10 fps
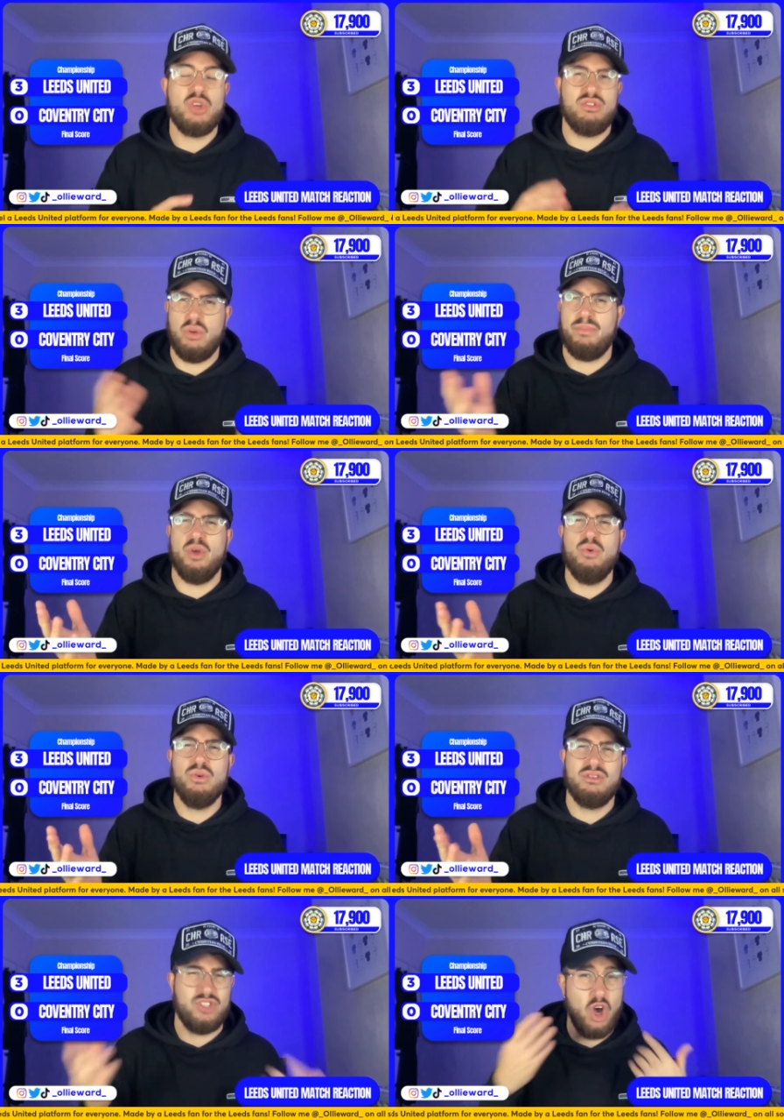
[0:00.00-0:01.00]
top poo,
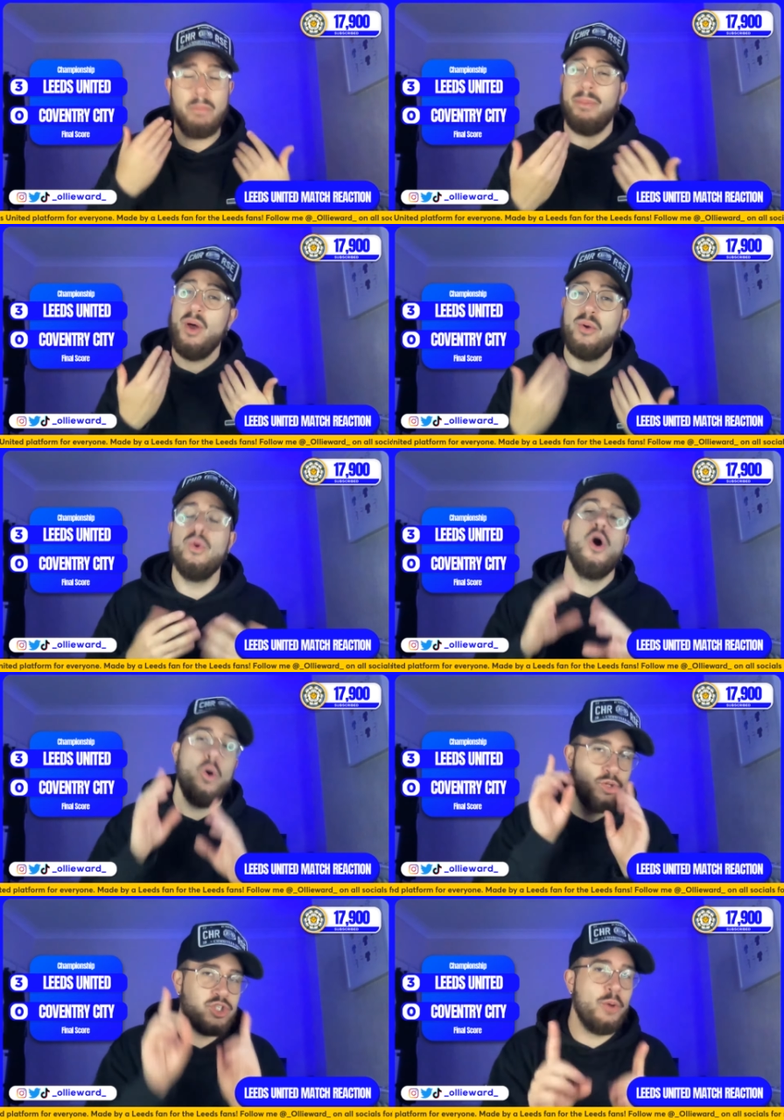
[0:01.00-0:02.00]
top poo,
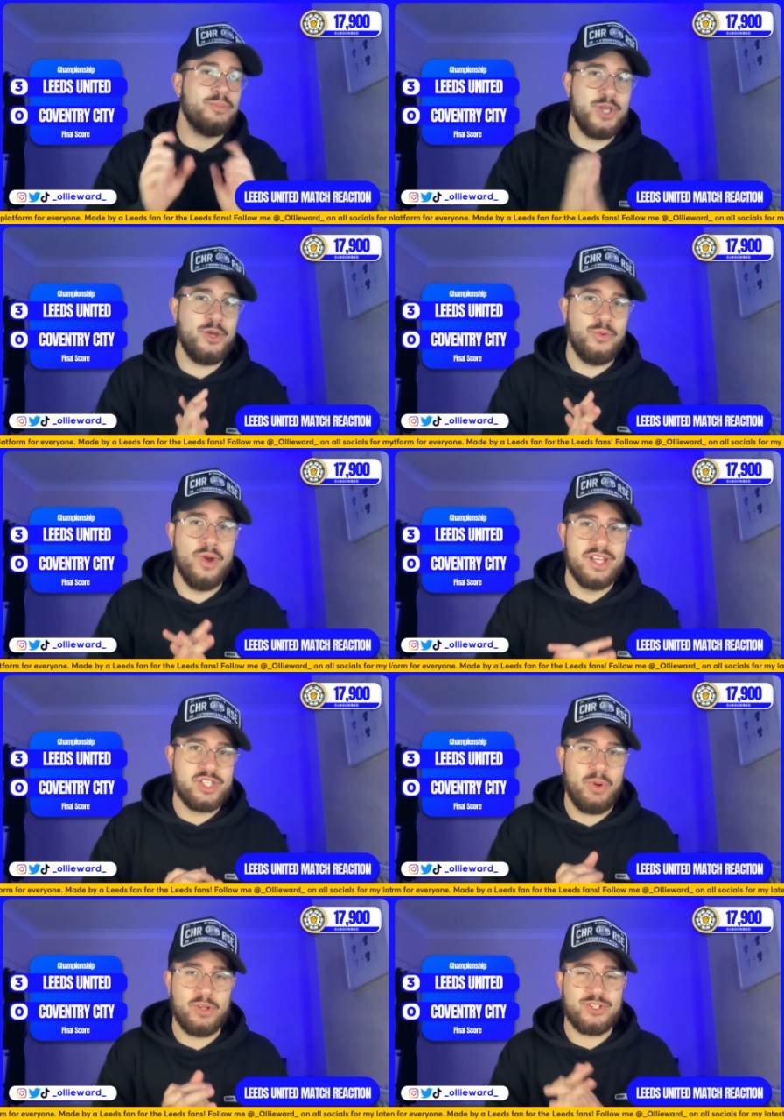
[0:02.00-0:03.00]
or top two
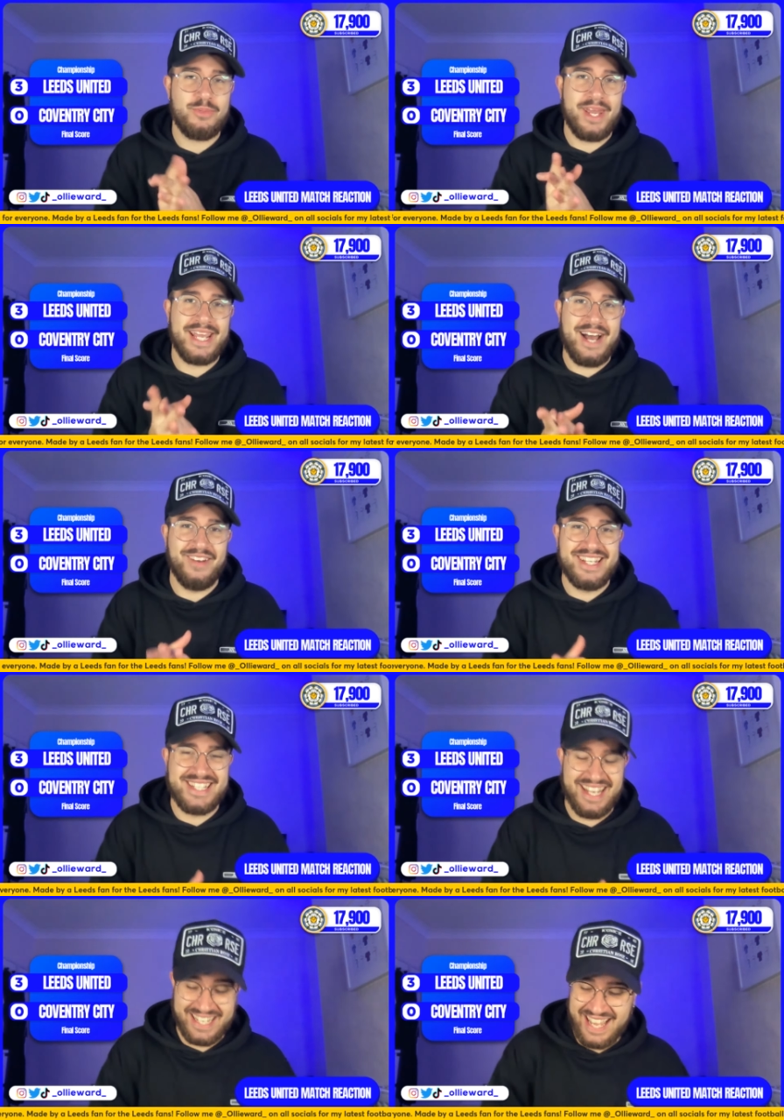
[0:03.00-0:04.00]
spots, depending how Leeds
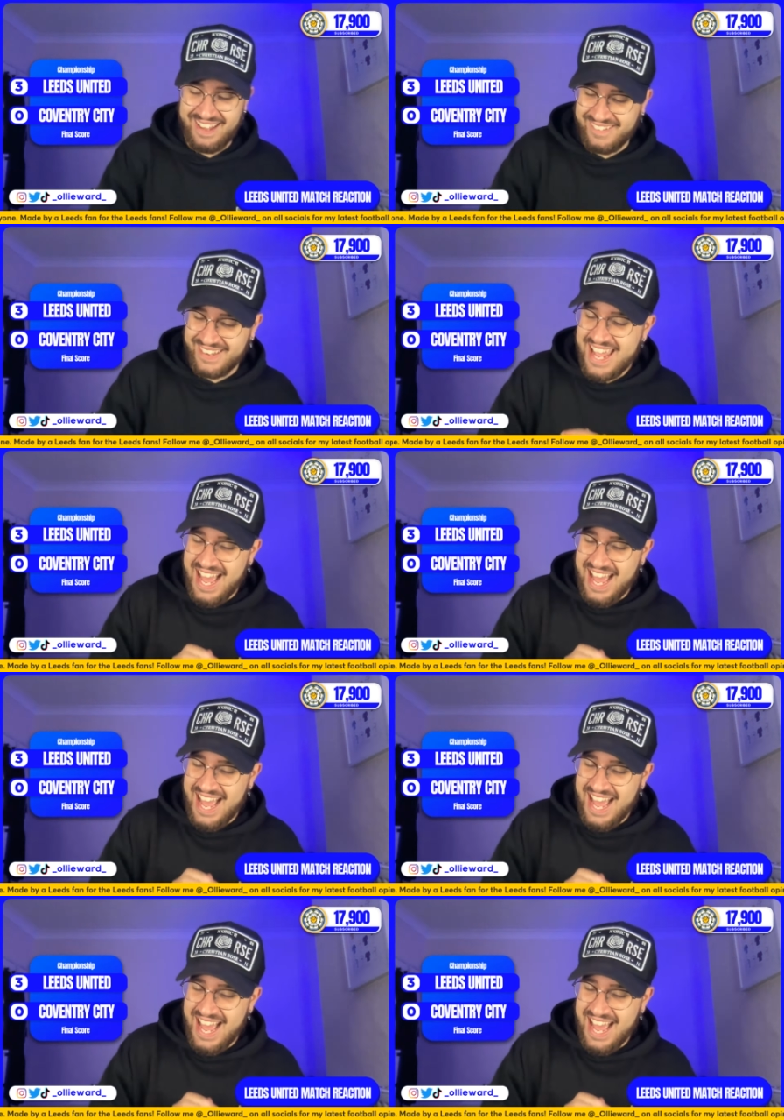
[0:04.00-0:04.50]
United get on.